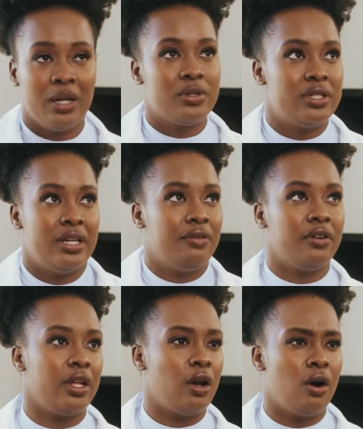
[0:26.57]
it was
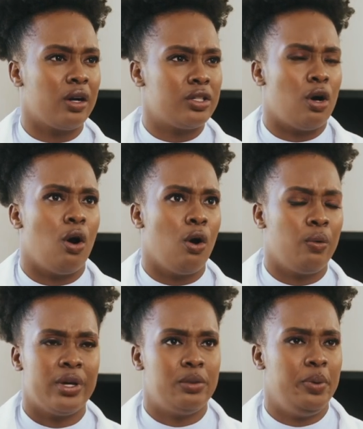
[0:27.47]
definitely hard to
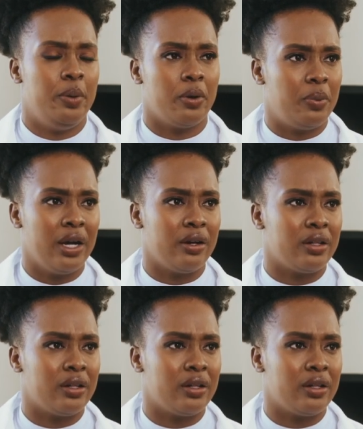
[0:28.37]
always be prepared.